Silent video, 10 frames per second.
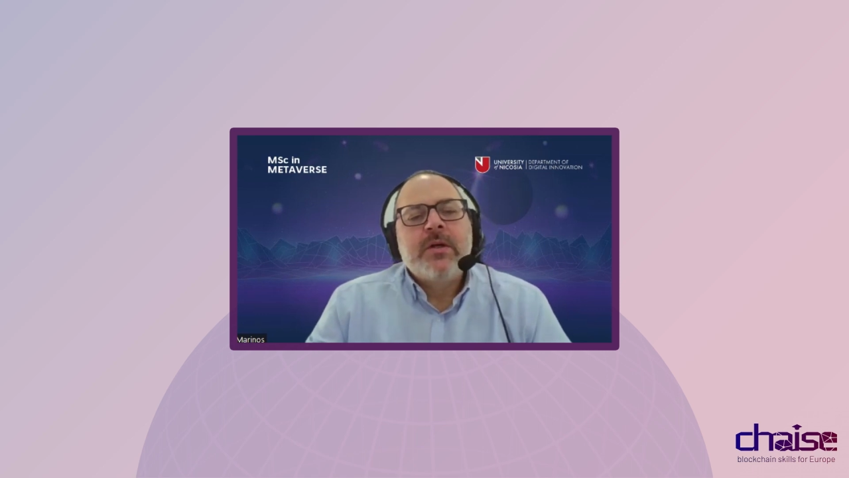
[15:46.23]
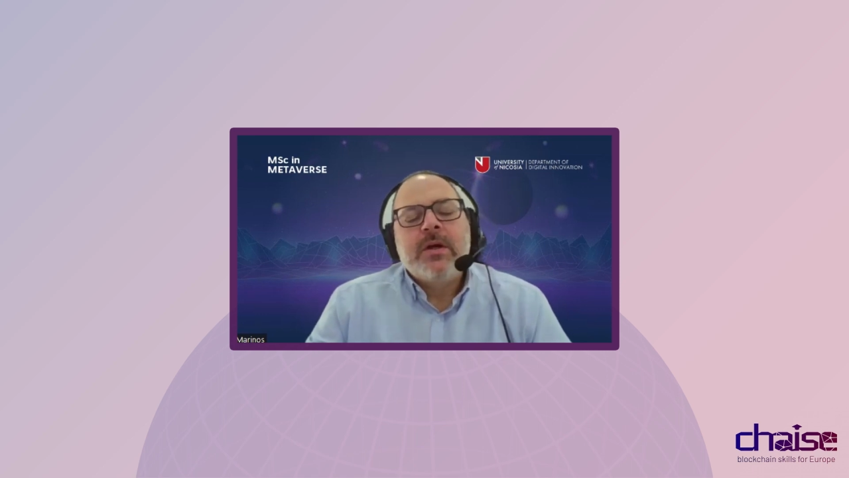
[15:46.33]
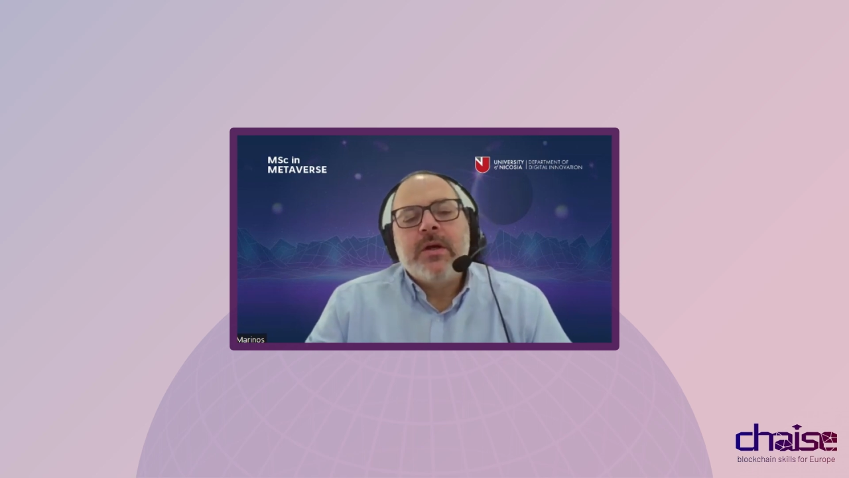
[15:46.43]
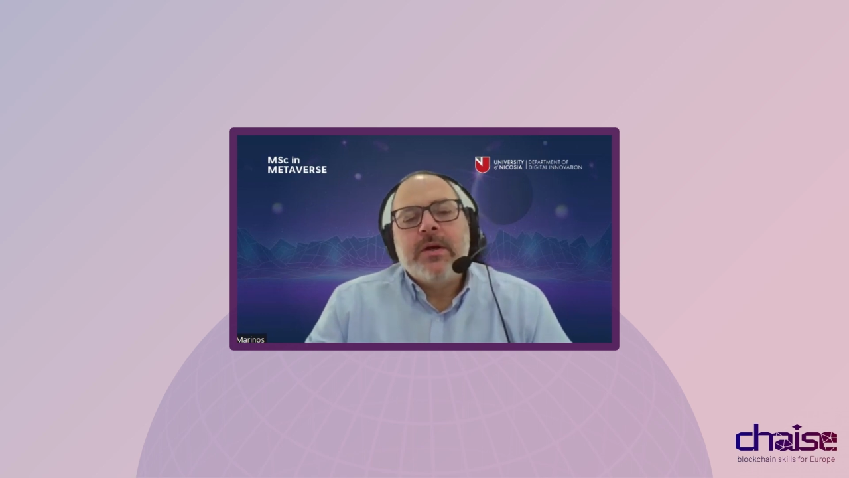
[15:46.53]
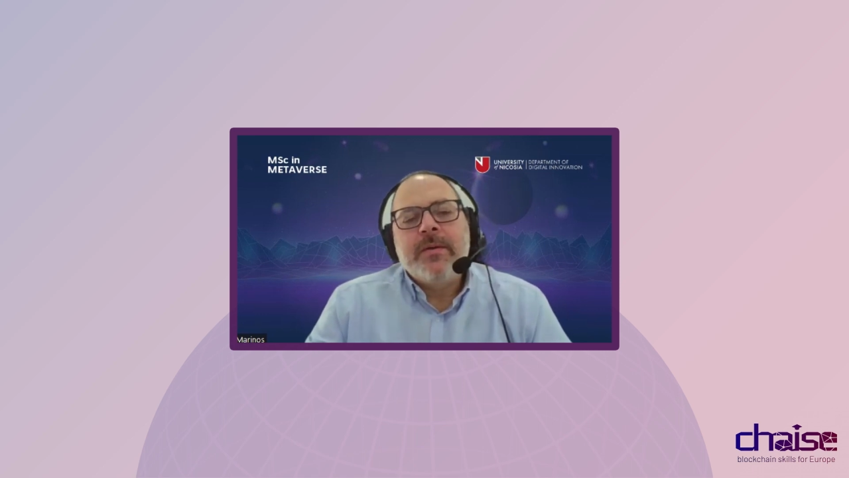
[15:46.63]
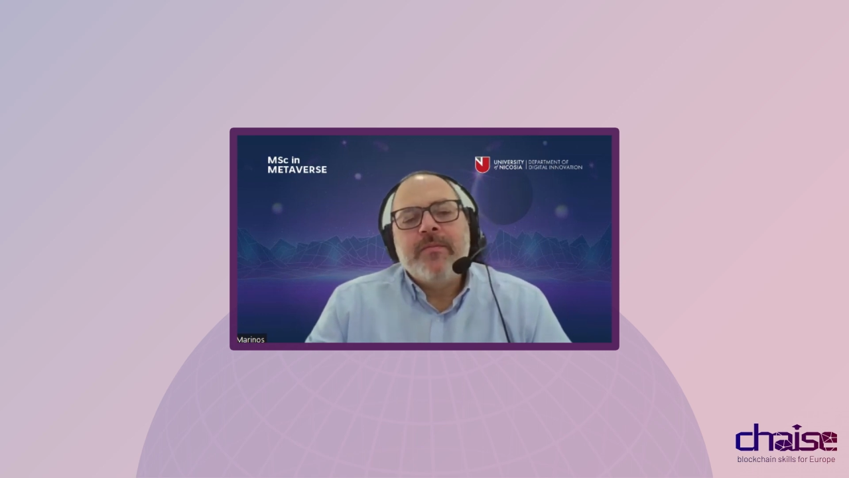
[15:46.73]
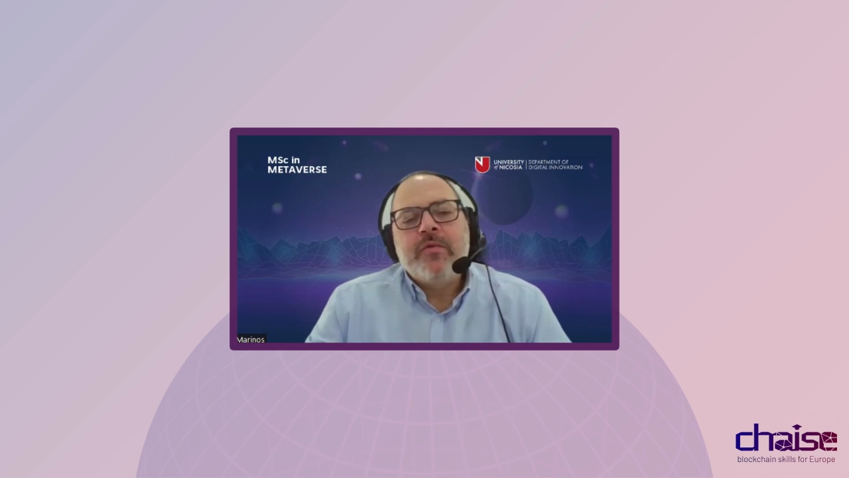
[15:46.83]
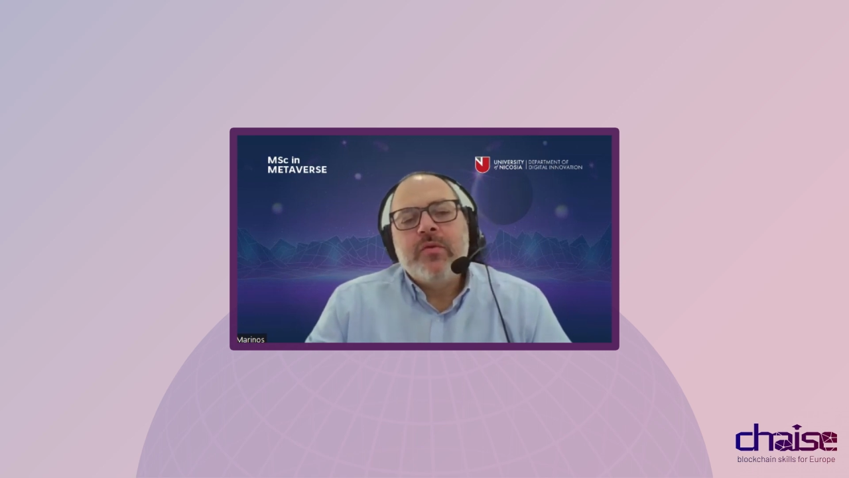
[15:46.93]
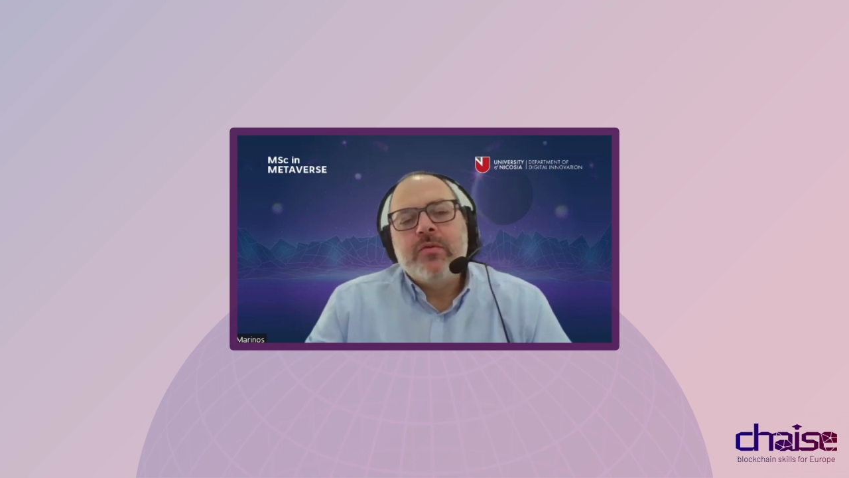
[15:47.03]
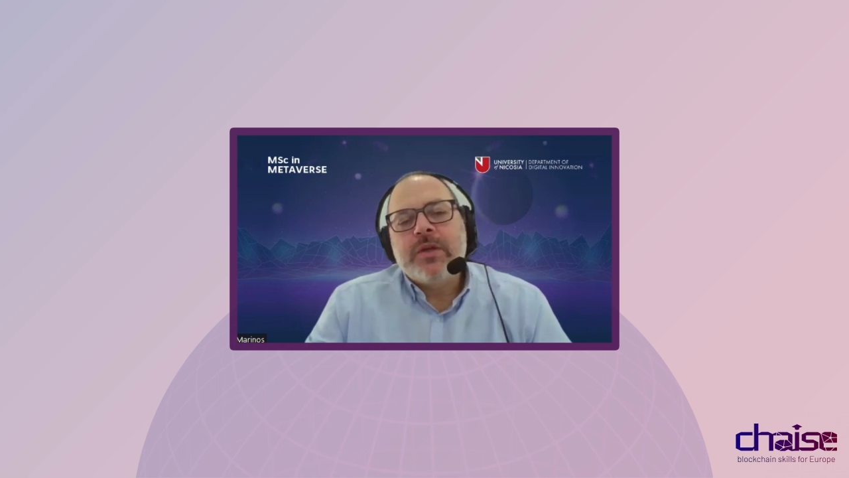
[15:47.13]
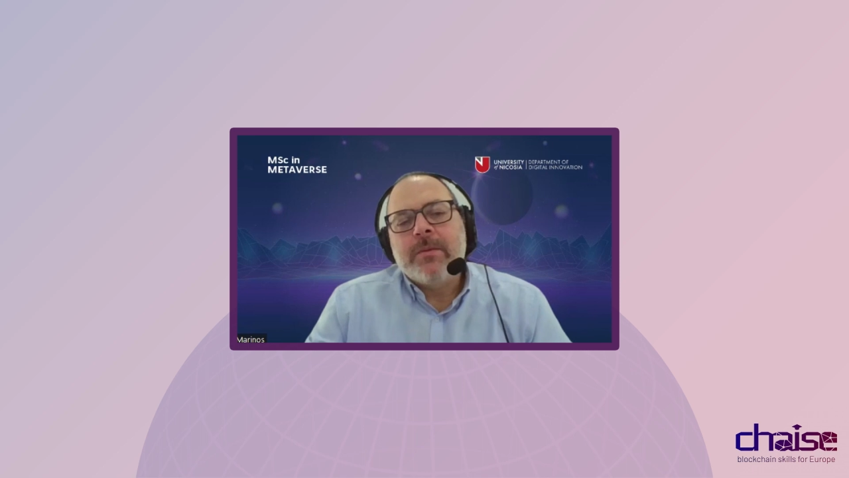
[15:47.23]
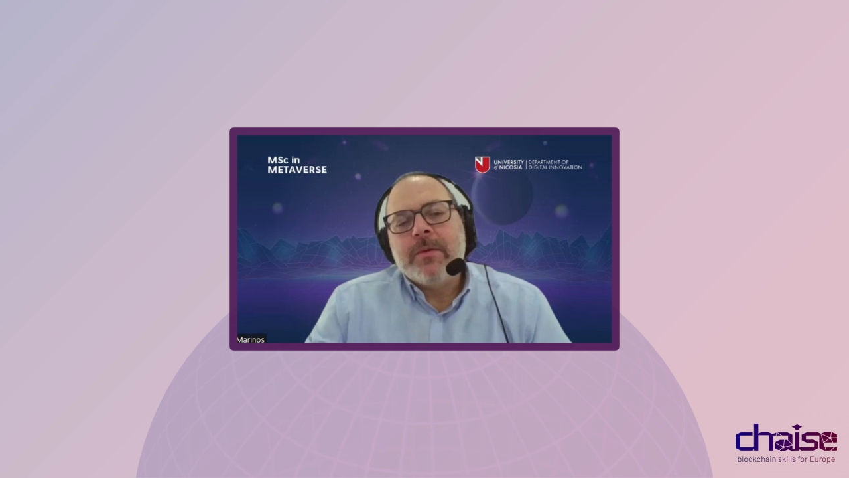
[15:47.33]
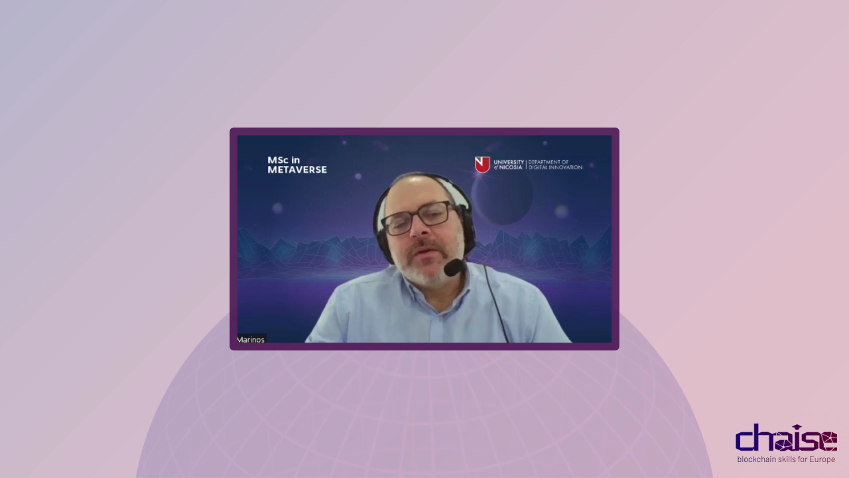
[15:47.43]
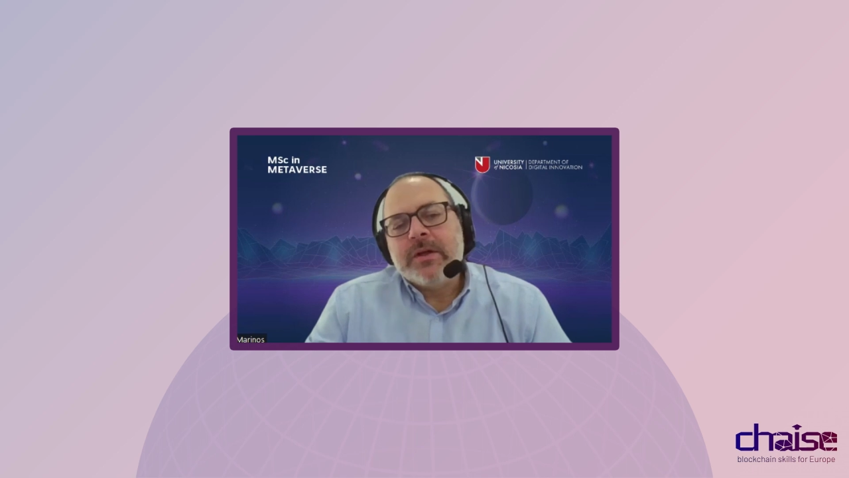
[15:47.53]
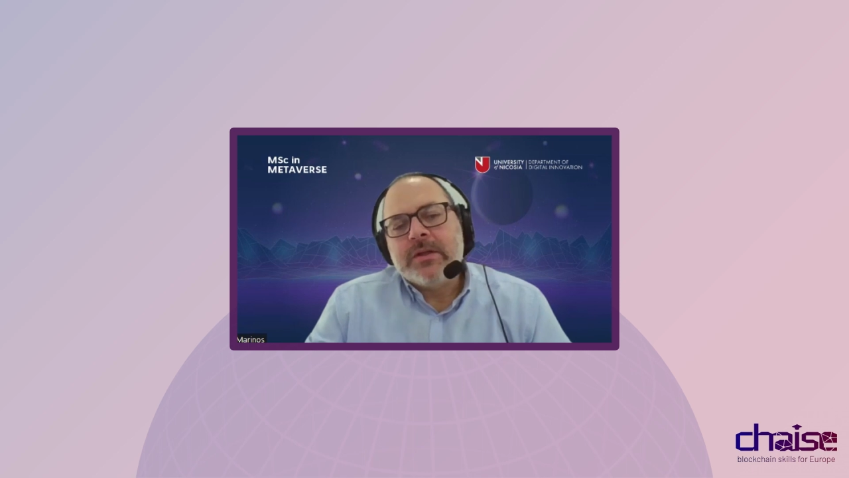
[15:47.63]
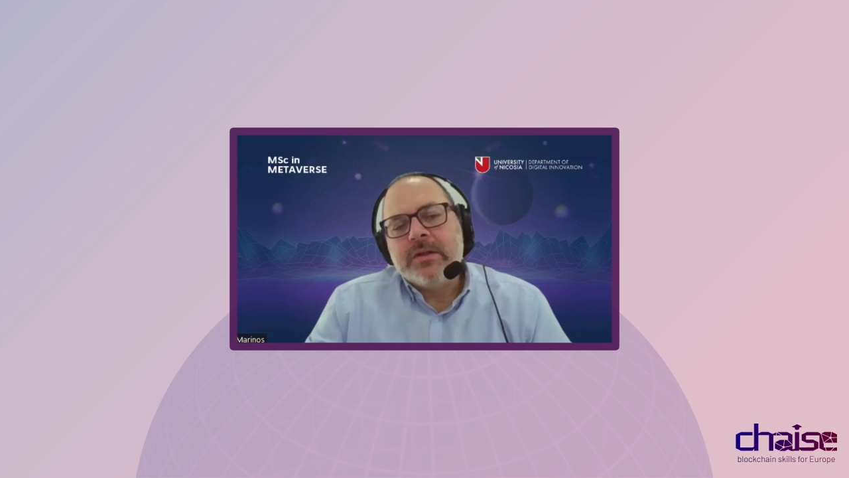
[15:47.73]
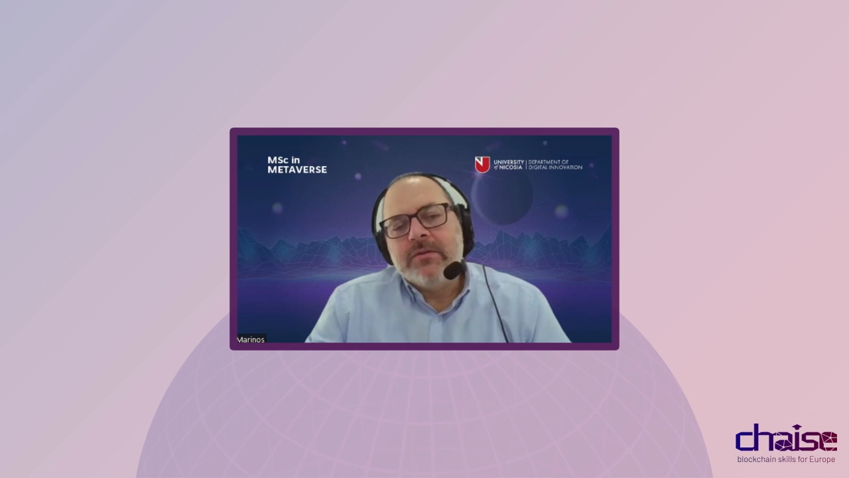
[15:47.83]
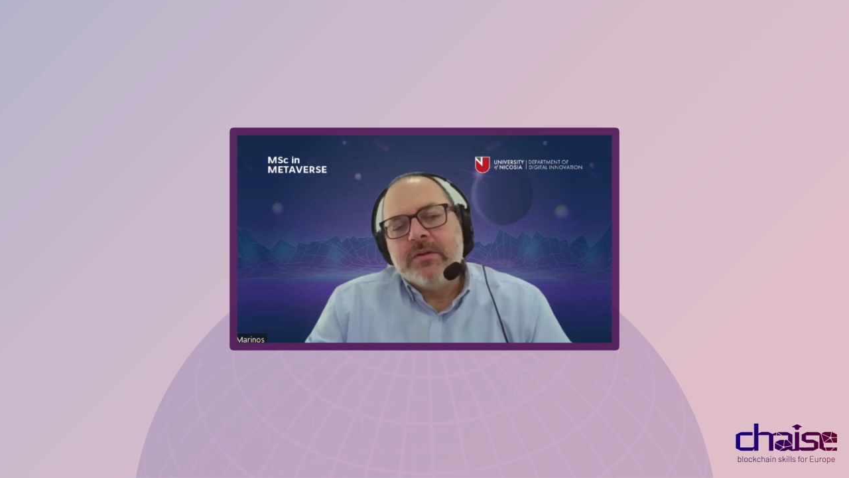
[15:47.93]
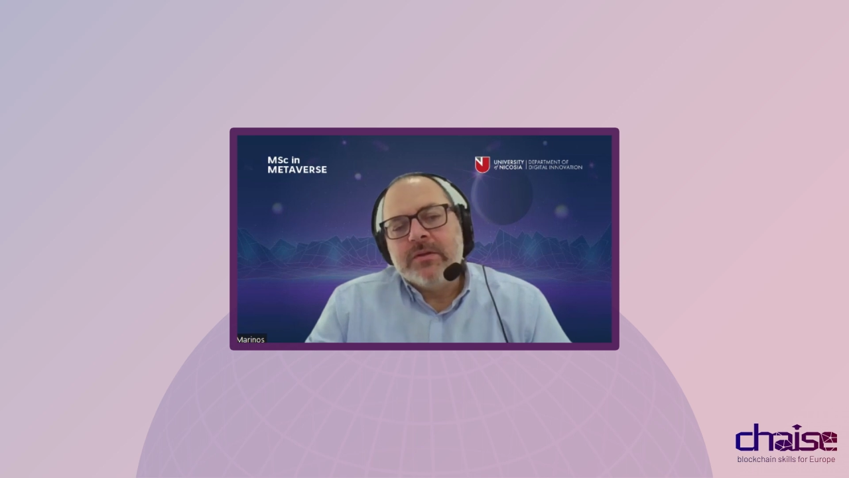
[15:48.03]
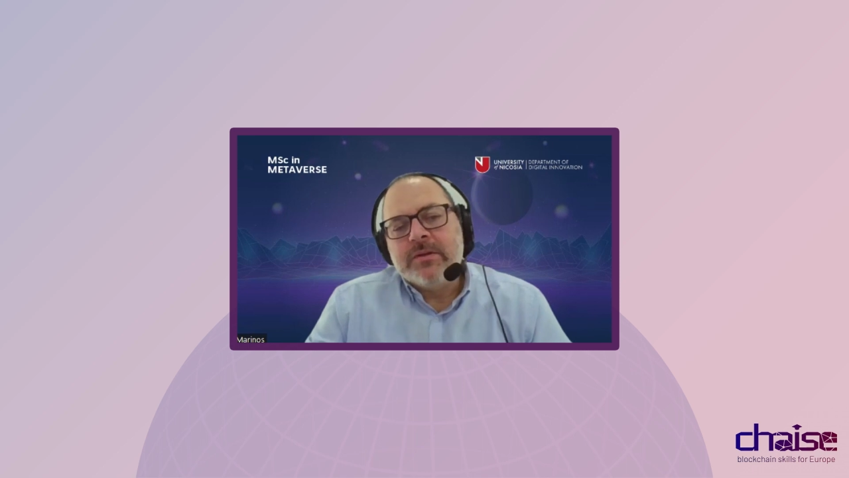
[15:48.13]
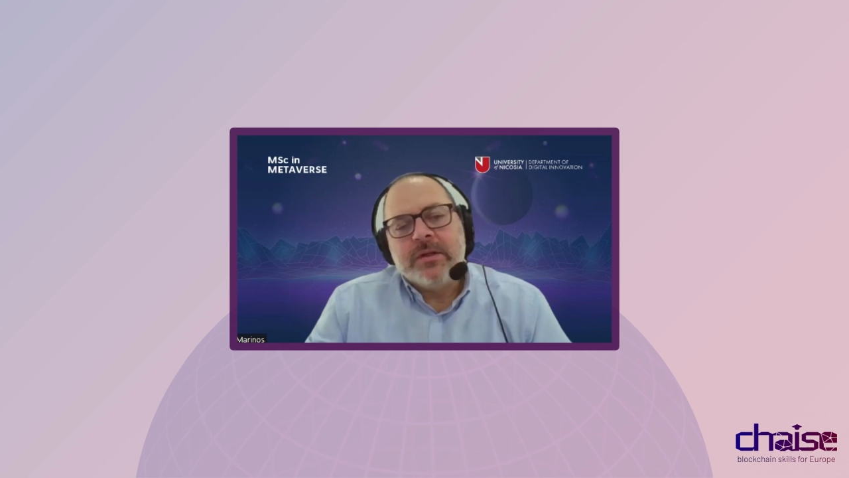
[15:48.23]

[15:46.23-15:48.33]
to do some other activities.